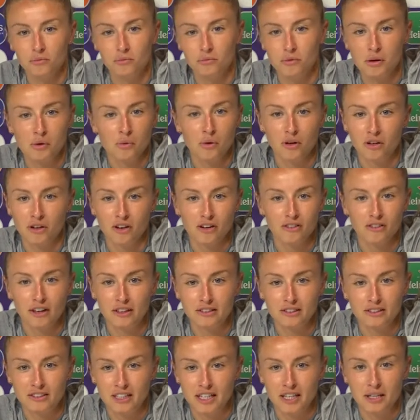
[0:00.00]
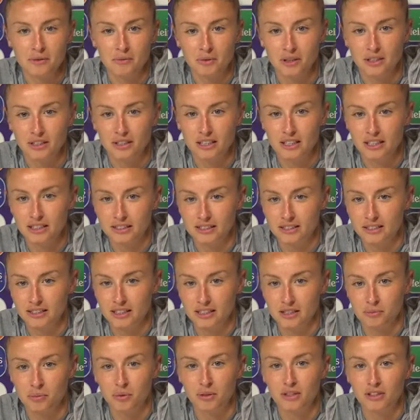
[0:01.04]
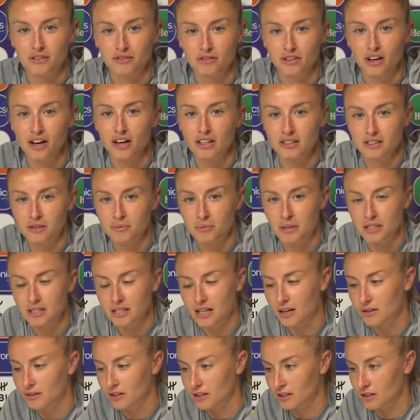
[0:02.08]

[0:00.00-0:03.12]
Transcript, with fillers: we want her around the team, and it's disappointing for her to miss out.